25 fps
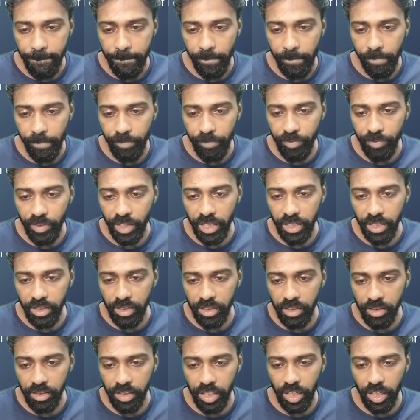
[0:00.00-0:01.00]
Okay,
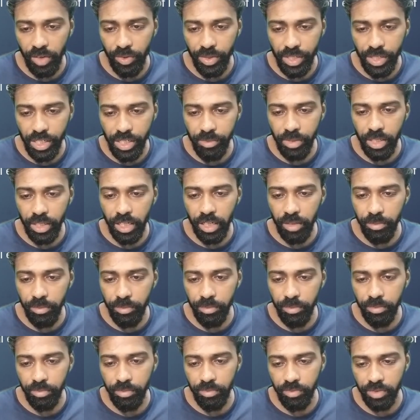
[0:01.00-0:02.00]
the question may
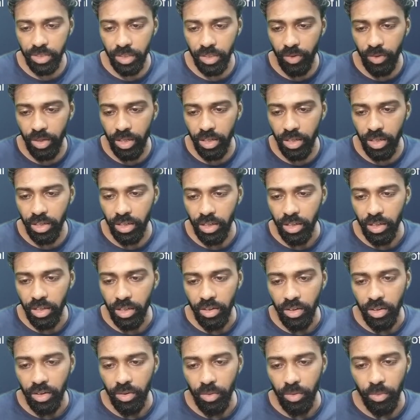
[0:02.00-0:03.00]
come,
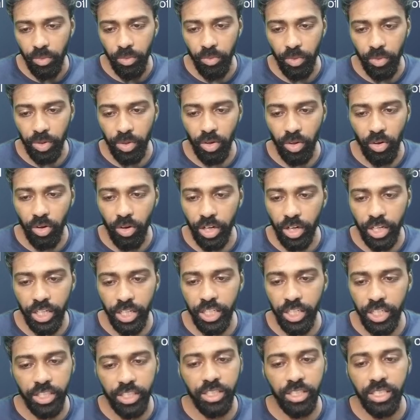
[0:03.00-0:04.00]
one
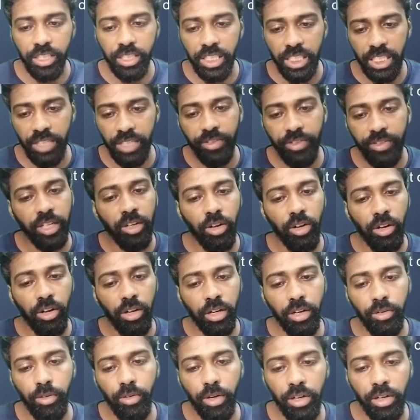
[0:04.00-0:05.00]
organization received a gold
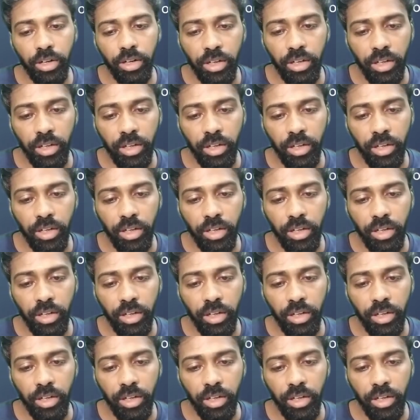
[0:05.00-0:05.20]
award